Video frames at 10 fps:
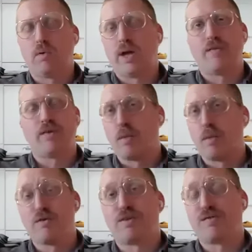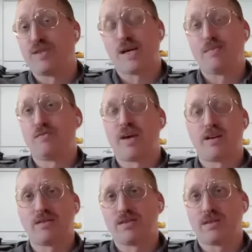We have a number of different types of
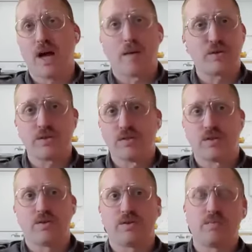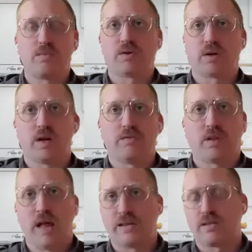handles options. There's the more kind of
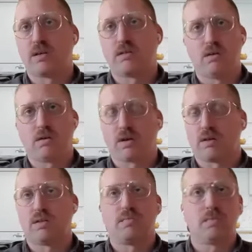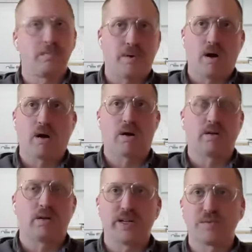classic look and some of the bar
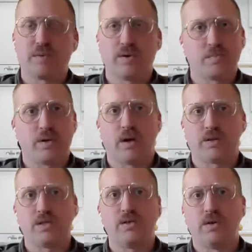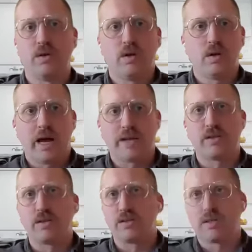and ledge pulls, but also, as
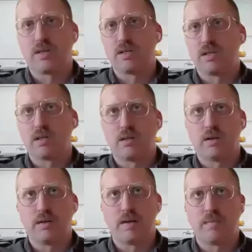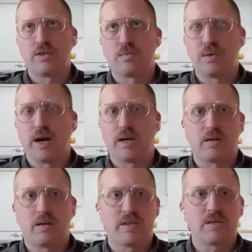you can see in the images
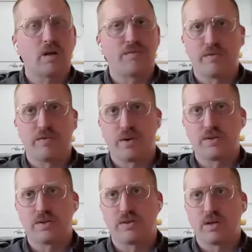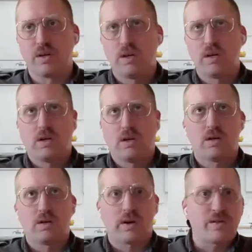behind myself and everyone else,
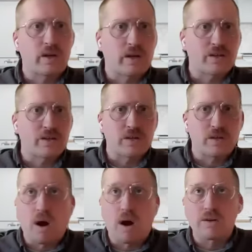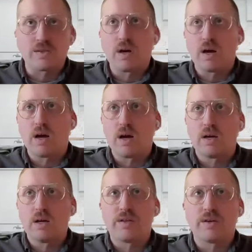I think actually in bars,
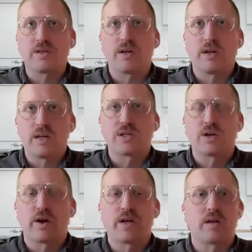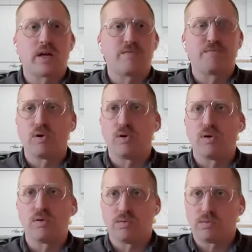there's an integrated kind of
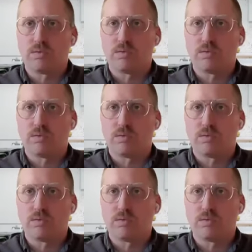pull,